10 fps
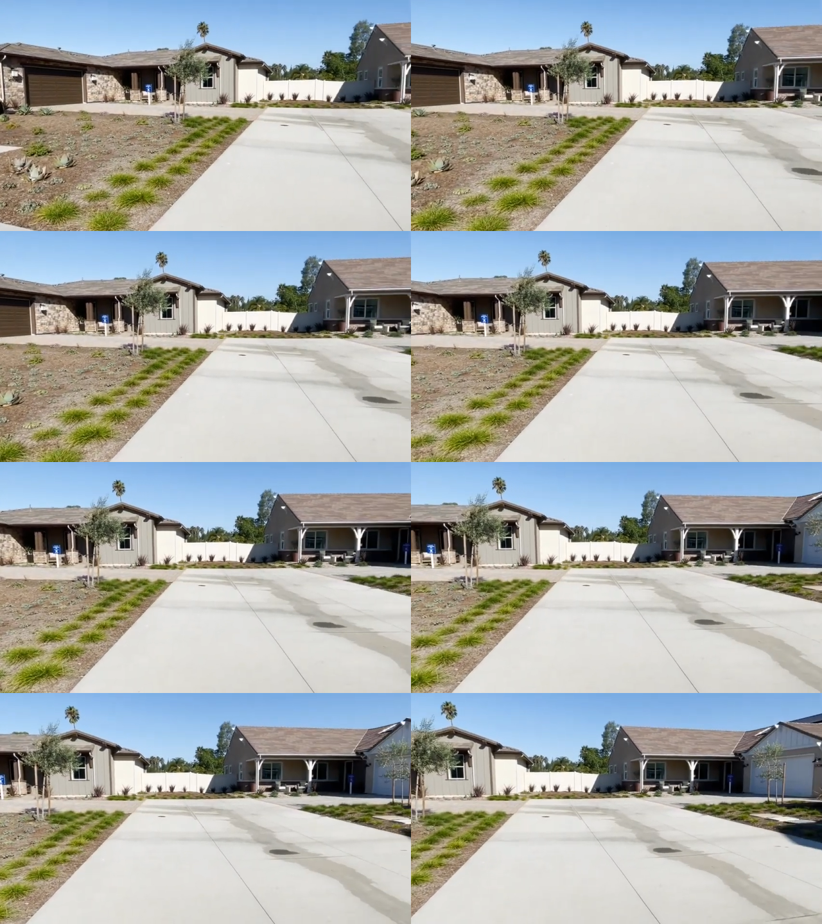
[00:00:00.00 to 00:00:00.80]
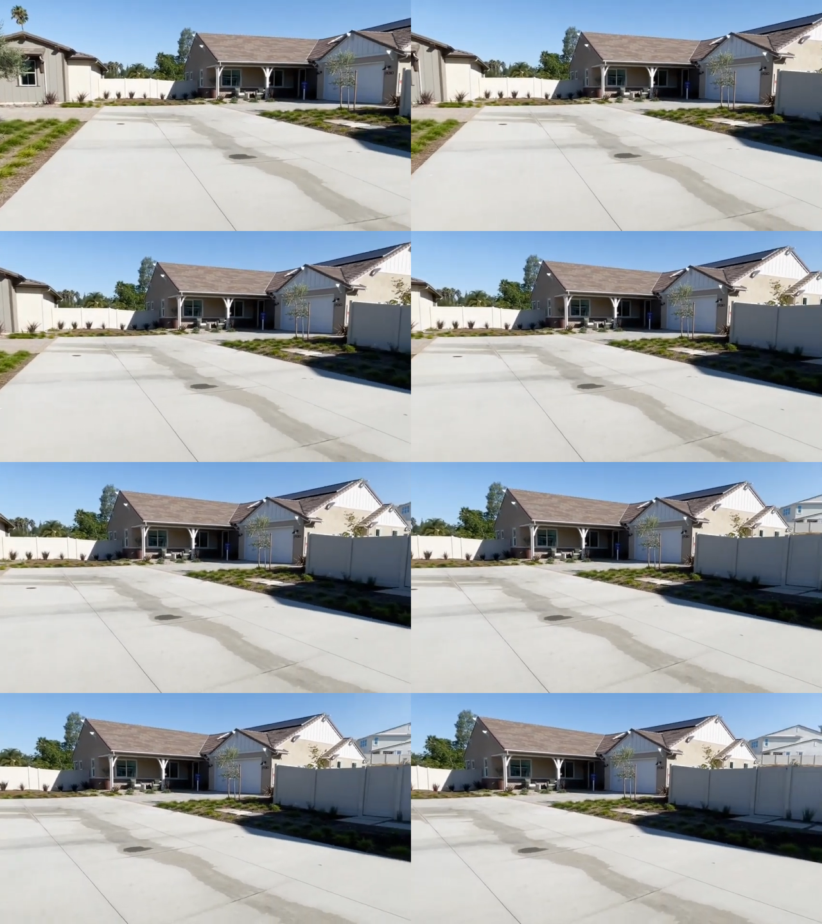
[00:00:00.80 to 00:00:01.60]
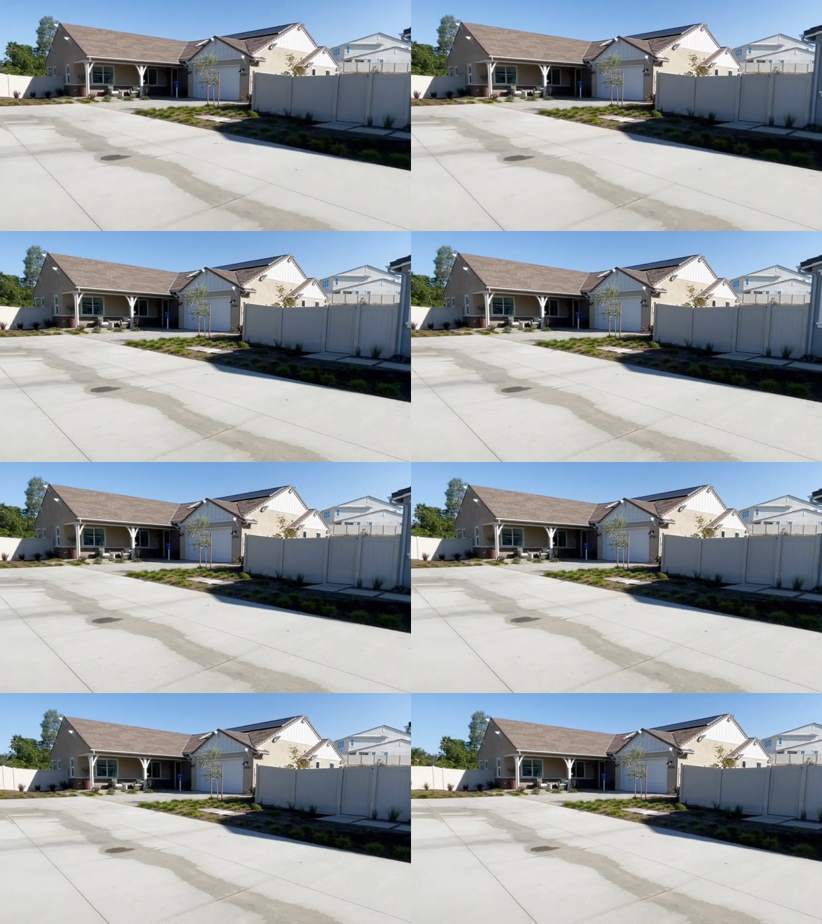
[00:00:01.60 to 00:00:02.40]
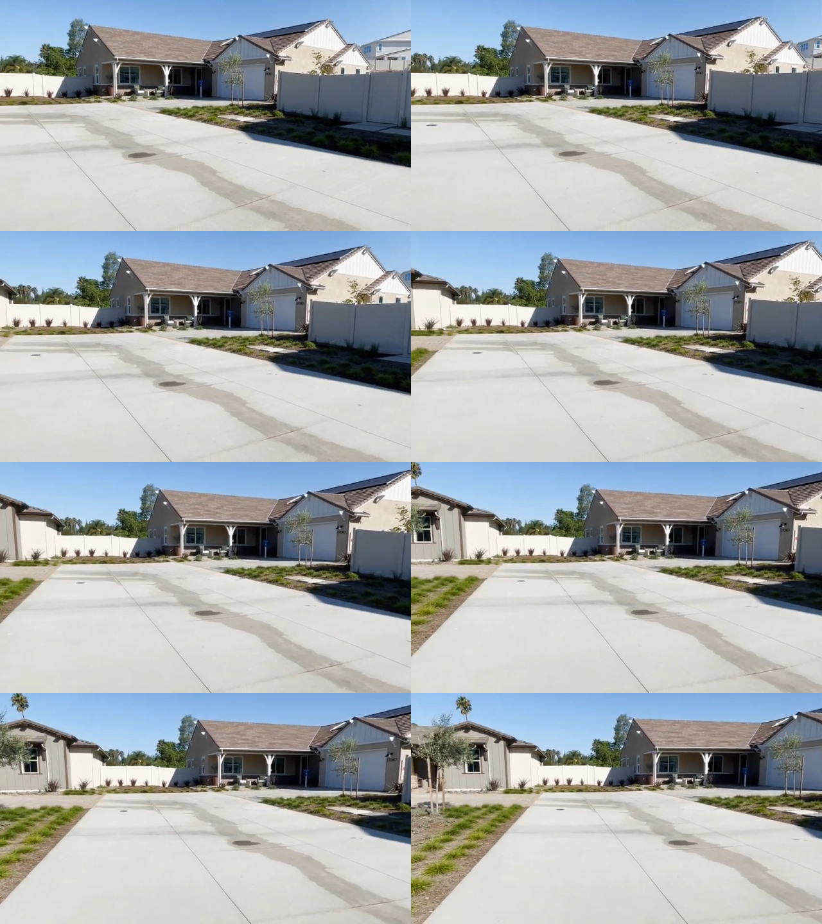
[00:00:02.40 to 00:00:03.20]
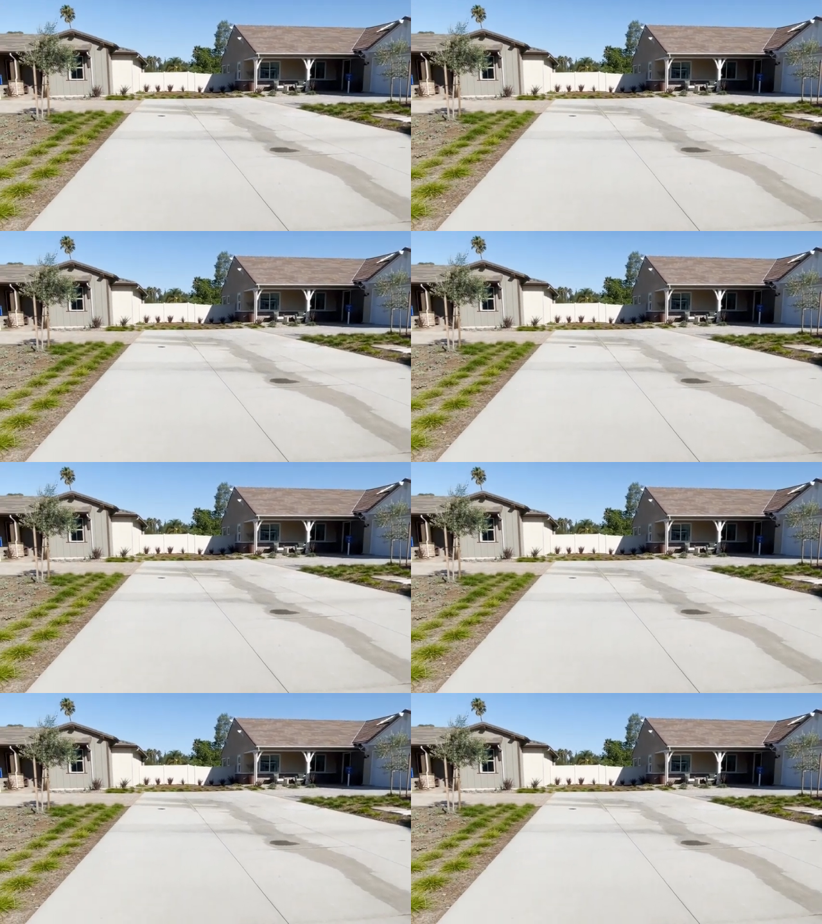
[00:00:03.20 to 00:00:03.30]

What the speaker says: No face is visible, so there are no lips to read.